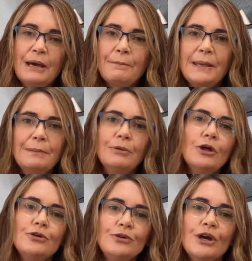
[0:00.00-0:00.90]
People
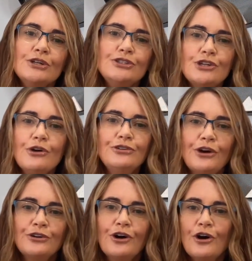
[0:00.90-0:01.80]
who don't
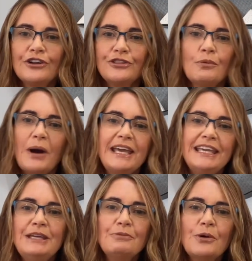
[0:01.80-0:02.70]
know God and the way
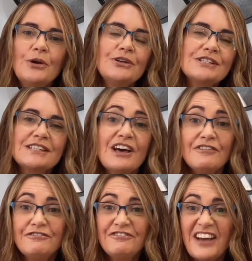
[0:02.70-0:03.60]
he works
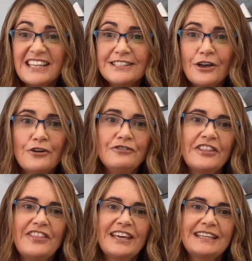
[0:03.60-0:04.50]
fuss over
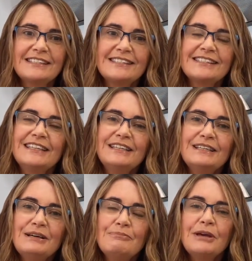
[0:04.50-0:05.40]
things.
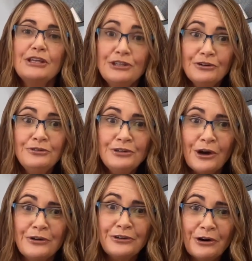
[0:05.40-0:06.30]
But you
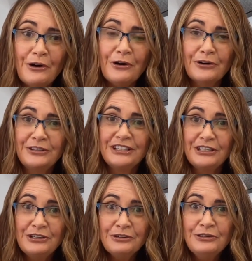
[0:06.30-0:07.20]
know God,
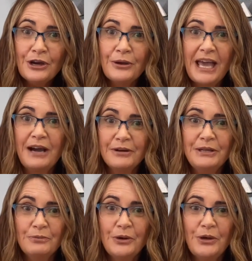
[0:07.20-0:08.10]
you know how he
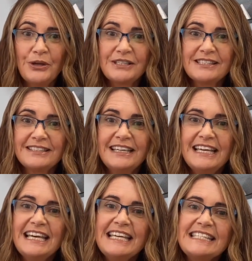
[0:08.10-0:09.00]
works.
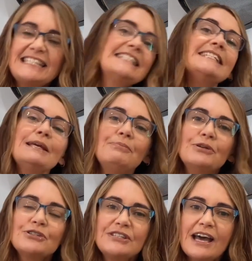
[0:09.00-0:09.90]
Steep
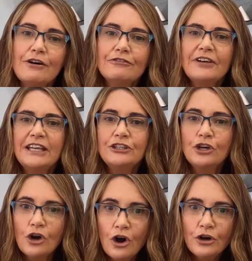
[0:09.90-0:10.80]
yourself in
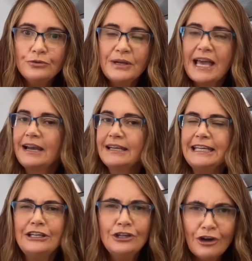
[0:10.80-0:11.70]
God
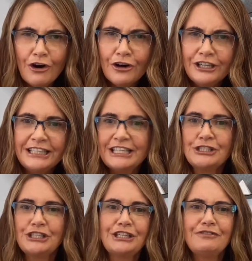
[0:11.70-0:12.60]
reality, God
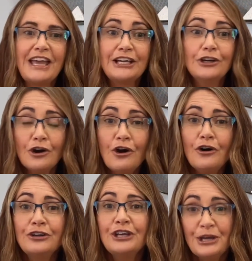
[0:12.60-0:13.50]
initiative, and
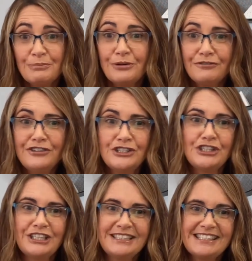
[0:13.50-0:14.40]
God
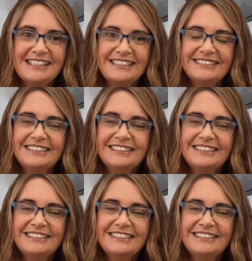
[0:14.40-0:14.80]
provisions.